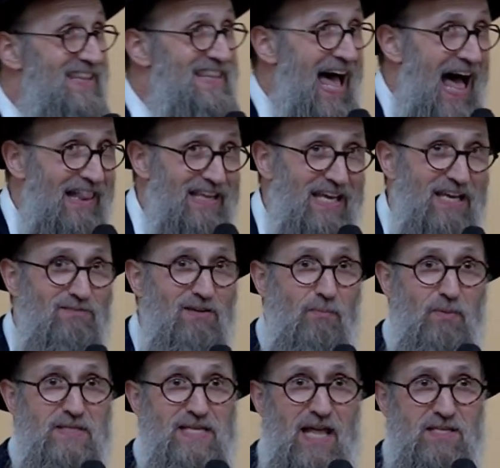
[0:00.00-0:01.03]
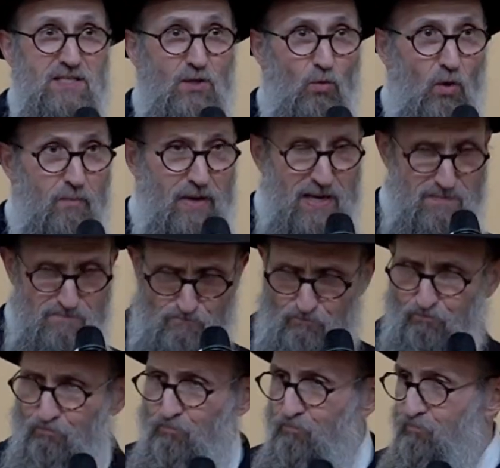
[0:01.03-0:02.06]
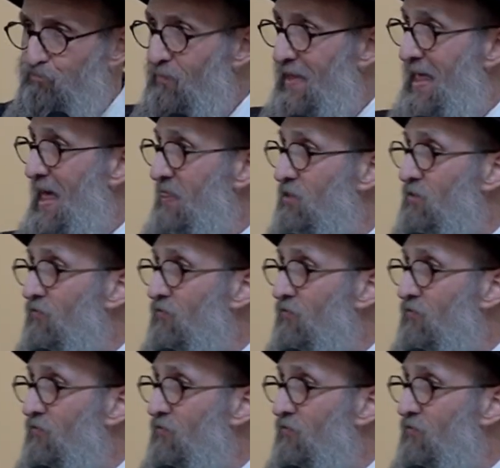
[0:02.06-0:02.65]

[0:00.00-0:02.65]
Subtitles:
dalit represents the woman, and the